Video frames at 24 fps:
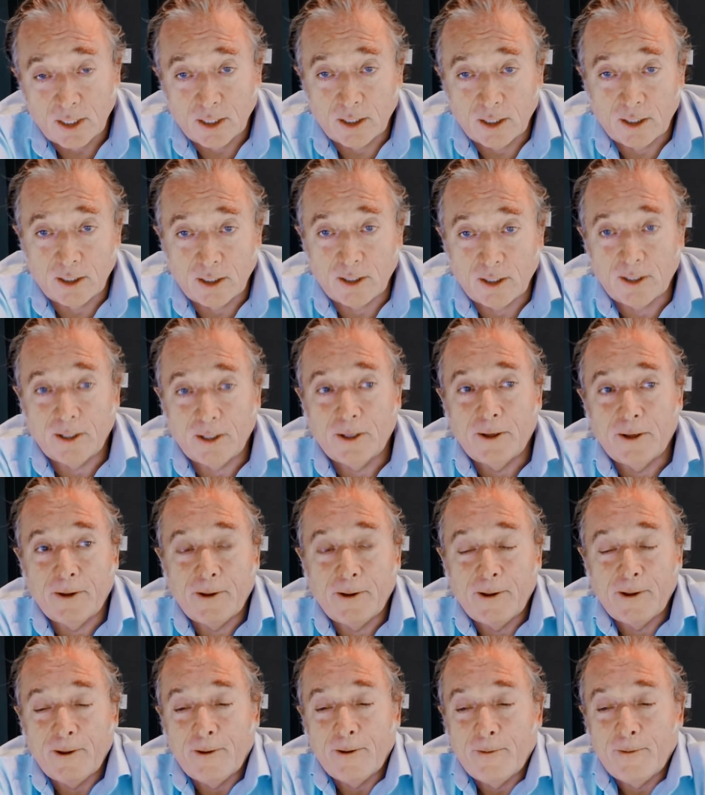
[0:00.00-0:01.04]

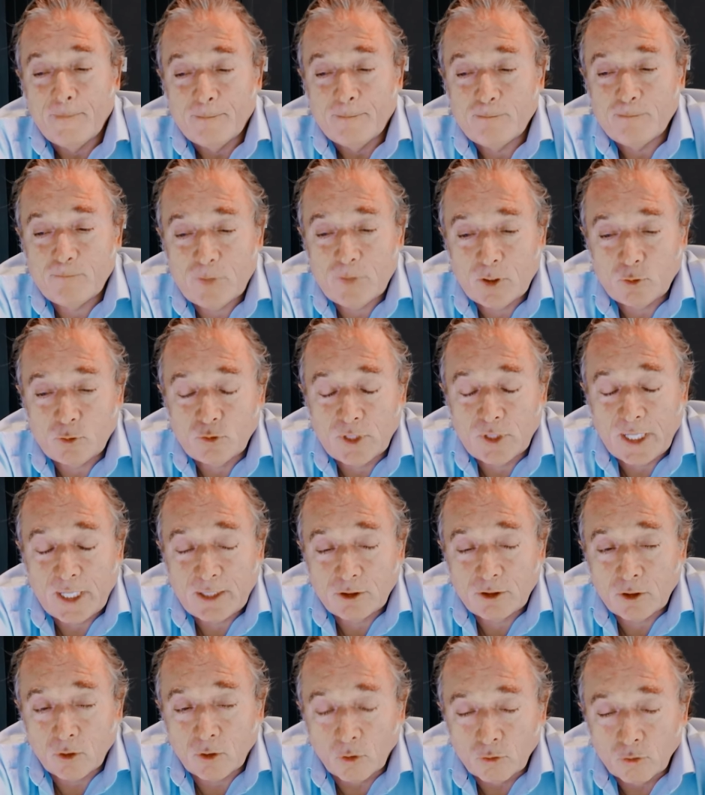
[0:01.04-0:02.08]
You know,
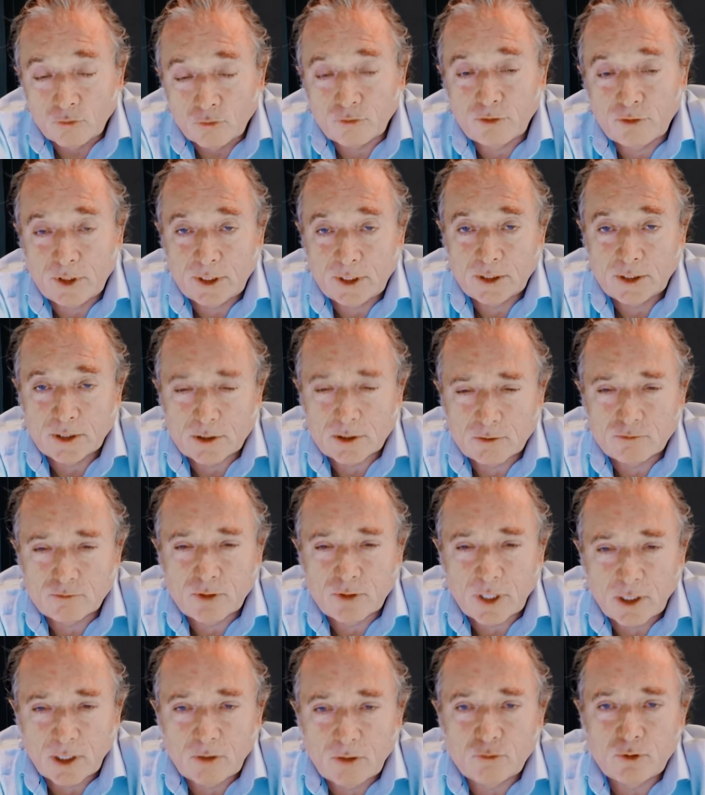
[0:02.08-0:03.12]
that conflict is a
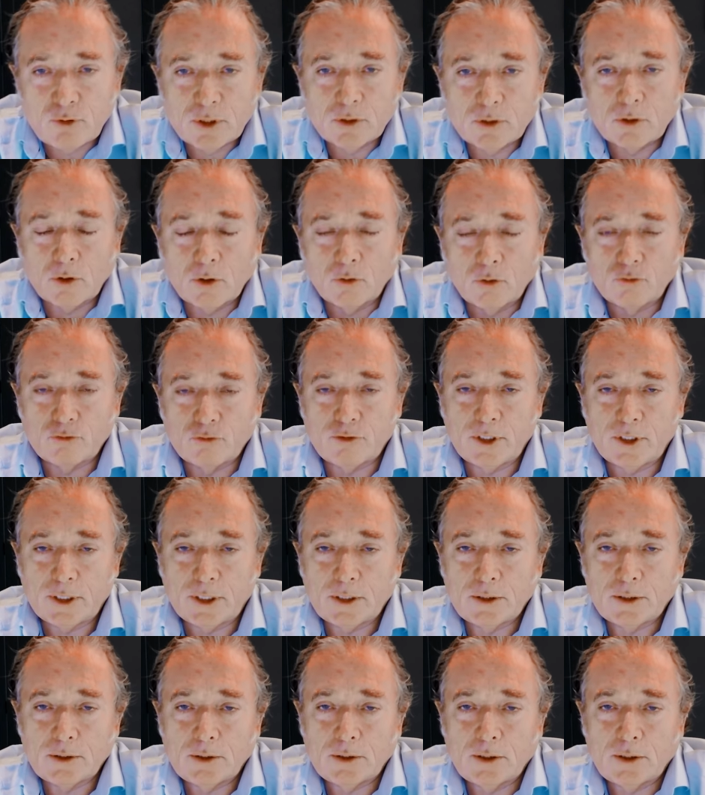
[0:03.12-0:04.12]
very real conflict.